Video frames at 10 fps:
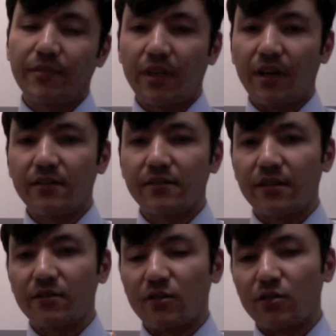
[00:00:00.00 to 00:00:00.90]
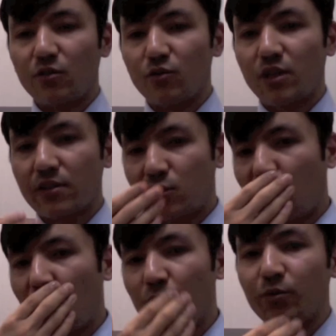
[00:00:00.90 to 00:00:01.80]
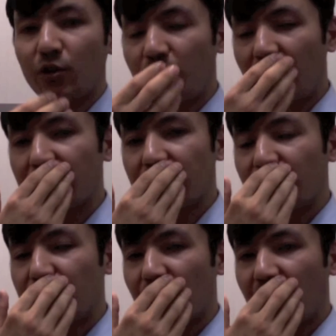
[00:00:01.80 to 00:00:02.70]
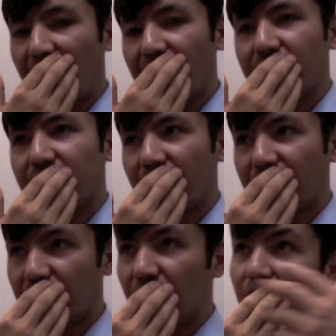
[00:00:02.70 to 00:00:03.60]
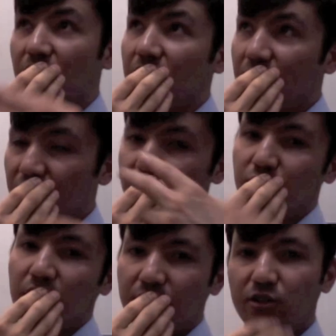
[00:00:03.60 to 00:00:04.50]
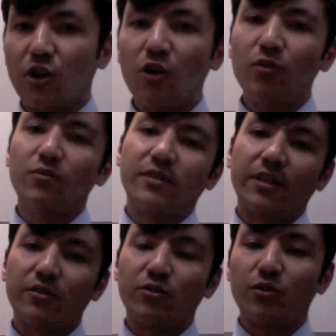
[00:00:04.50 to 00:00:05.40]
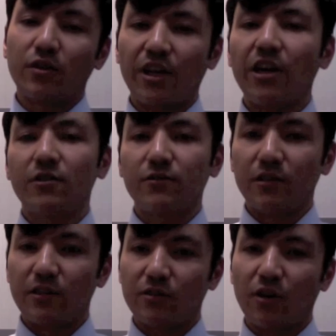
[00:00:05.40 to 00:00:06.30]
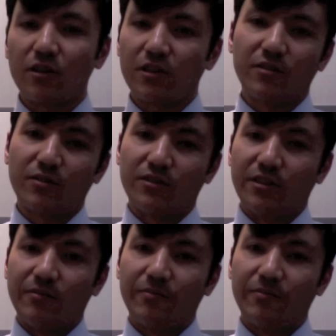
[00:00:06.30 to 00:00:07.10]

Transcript: And then you just cope your mouth with your hand, and you just show that you're carefully talking to them.